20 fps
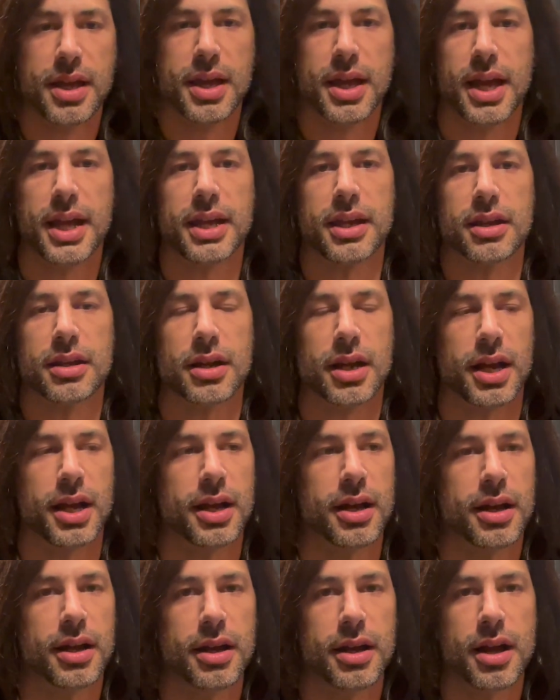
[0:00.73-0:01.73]
Hey,
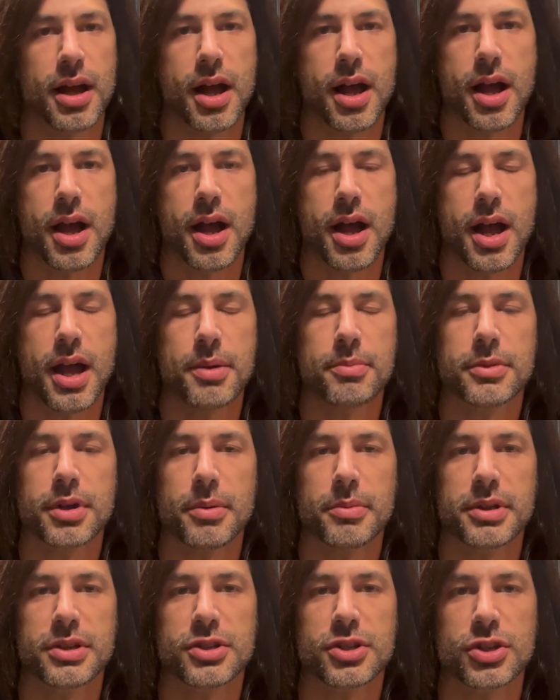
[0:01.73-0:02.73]
I'm
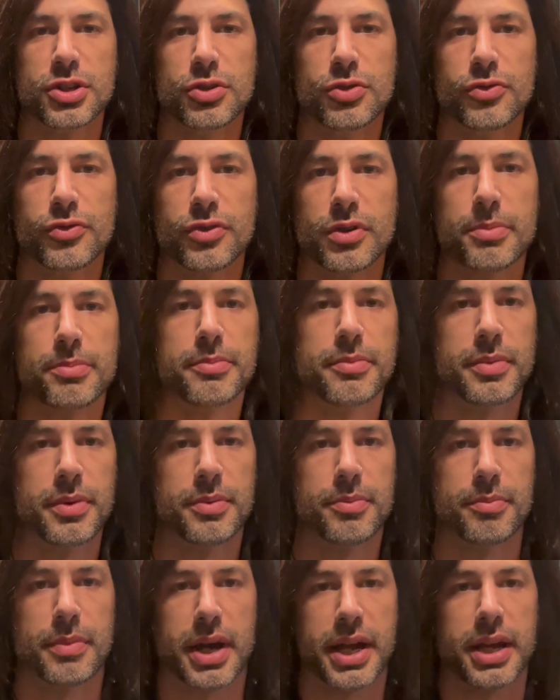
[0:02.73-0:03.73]
coming to you from
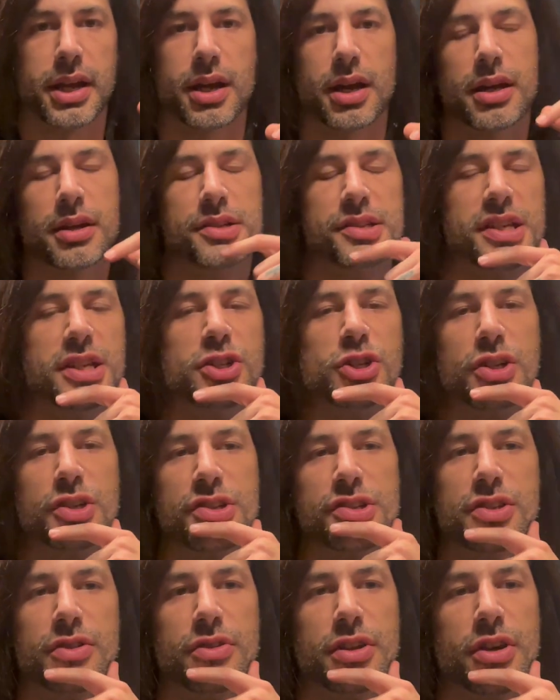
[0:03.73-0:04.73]
my teaching
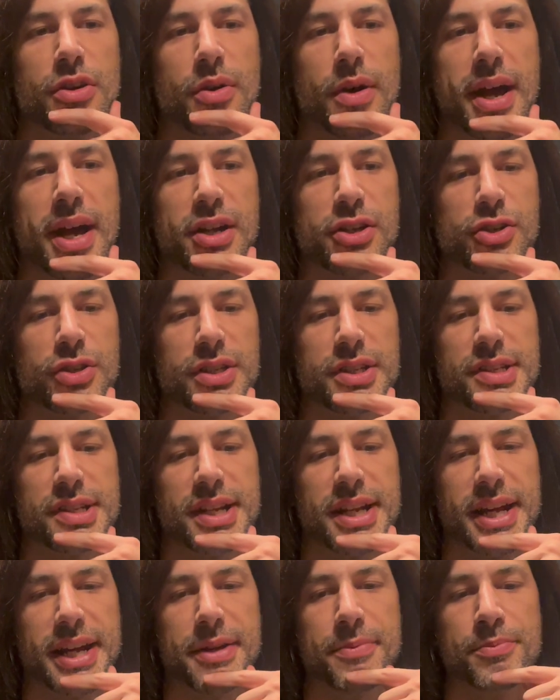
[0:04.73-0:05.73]
studio actually
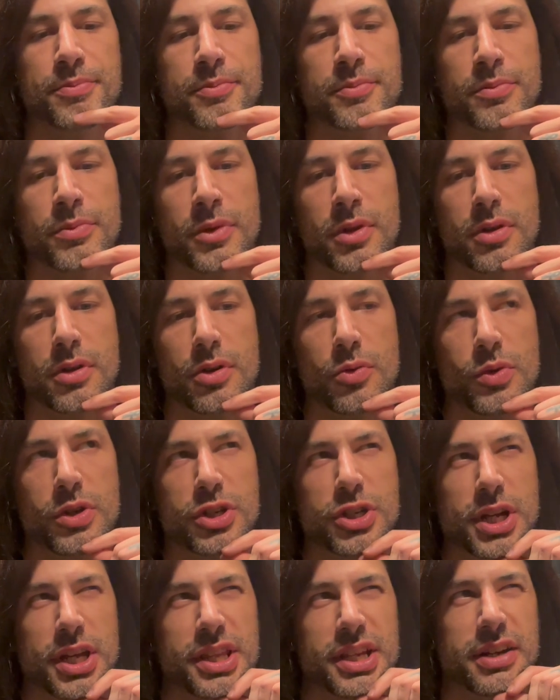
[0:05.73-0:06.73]
today,
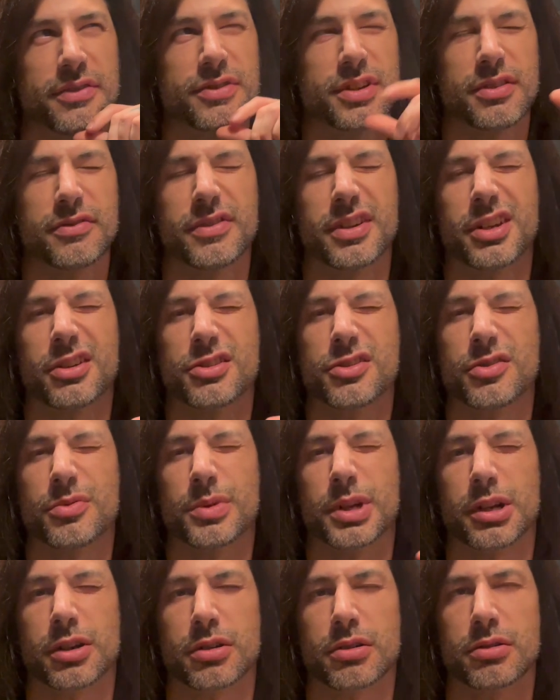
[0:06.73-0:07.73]
which I think I've done videos from
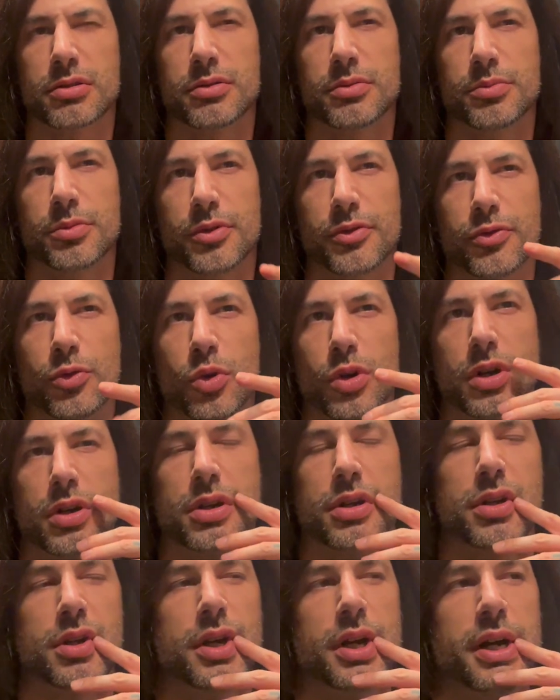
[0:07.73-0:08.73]
here before,
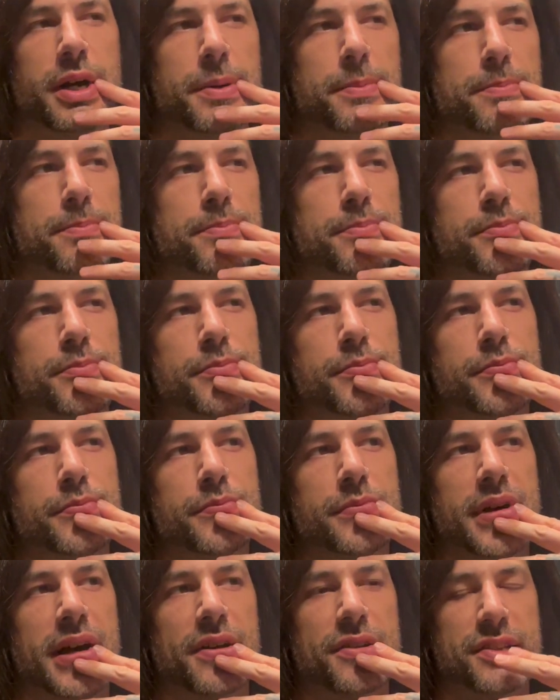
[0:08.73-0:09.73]

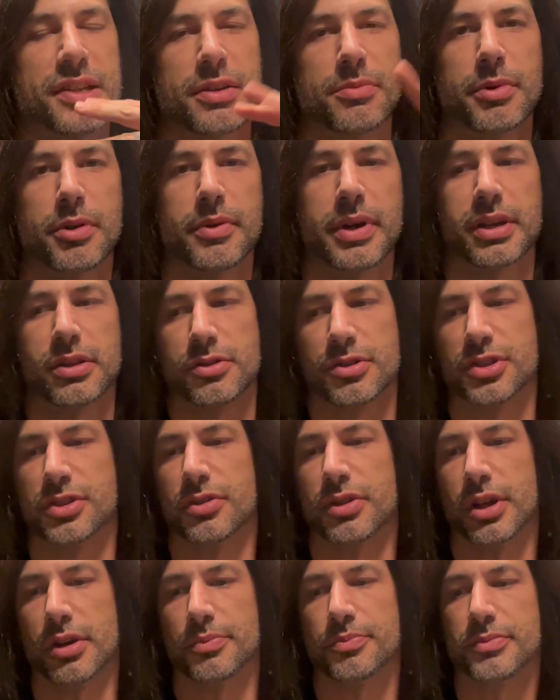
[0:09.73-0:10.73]
outside of my regular
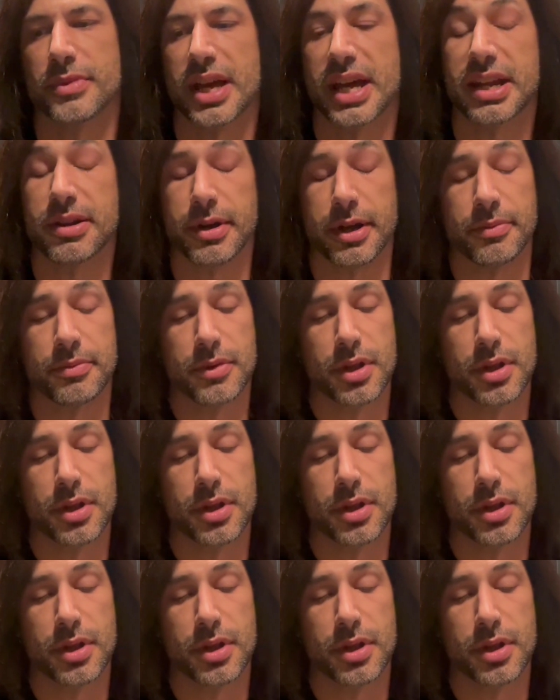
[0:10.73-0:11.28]
studio. Anyway,